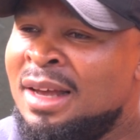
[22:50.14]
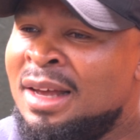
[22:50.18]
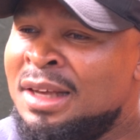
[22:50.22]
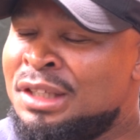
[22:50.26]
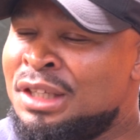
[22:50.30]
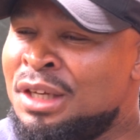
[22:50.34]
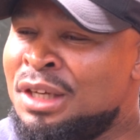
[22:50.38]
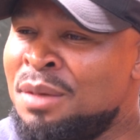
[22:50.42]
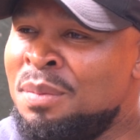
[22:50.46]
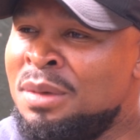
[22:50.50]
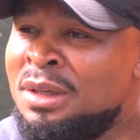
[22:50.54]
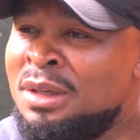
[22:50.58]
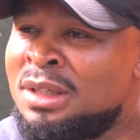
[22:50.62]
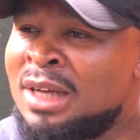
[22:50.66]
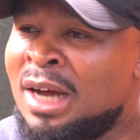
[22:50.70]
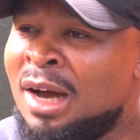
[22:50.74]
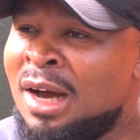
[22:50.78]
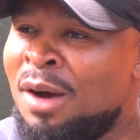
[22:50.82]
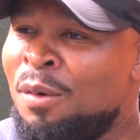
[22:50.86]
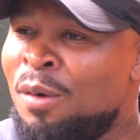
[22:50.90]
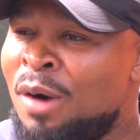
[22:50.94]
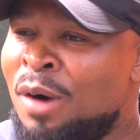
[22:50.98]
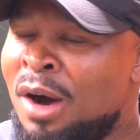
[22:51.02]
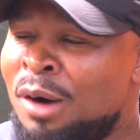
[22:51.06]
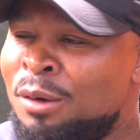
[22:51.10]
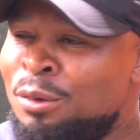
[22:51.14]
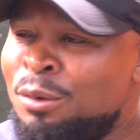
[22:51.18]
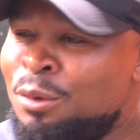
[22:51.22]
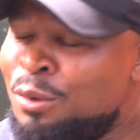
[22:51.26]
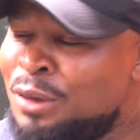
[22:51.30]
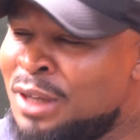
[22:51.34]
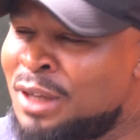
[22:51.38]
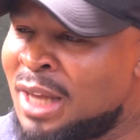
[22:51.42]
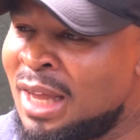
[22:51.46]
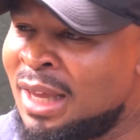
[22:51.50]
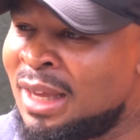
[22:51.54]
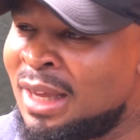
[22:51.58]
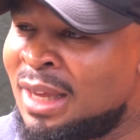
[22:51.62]
Jimmy Tao how to
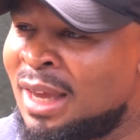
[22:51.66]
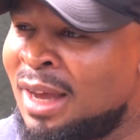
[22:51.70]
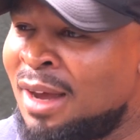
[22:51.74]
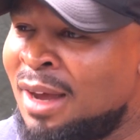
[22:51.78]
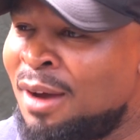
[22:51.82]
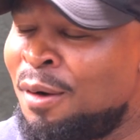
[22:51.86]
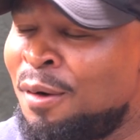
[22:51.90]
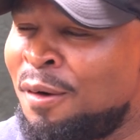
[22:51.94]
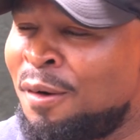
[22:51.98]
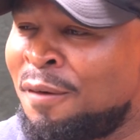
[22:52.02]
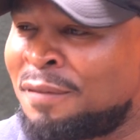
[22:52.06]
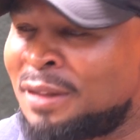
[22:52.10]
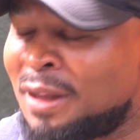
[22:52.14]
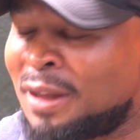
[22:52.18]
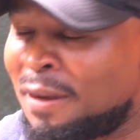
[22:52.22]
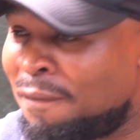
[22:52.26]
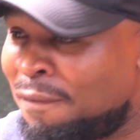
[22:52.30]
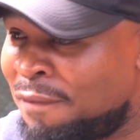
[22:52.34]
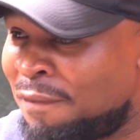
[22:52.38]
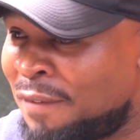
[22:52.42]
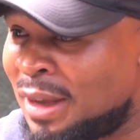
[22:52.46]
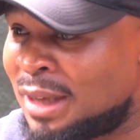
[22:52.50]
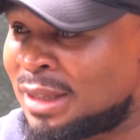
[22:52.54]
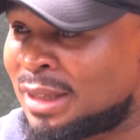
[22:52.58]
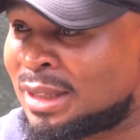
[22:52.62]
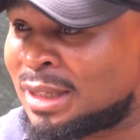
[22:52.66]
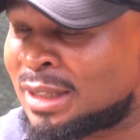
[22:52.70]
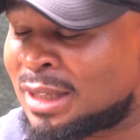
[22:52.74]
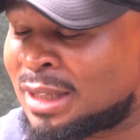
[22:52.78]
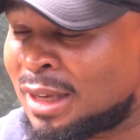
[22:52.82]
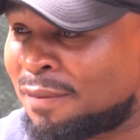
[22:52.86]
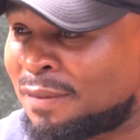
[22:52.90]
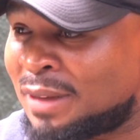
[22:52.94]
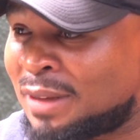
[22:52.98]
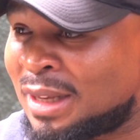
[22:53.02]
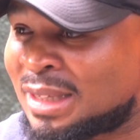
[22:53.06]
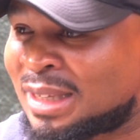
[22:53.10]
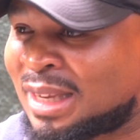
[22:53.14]
take care of the face
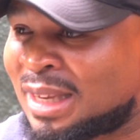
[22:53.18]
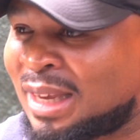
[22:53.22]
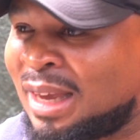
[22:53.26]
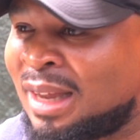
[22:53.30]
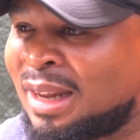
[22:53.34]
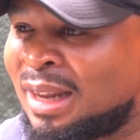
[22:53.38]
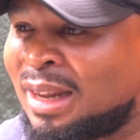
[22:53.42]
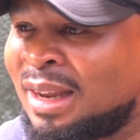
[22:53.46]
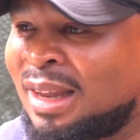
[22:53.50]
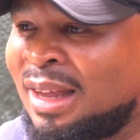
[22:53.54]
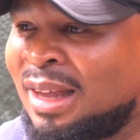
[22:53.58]
itself, the skin.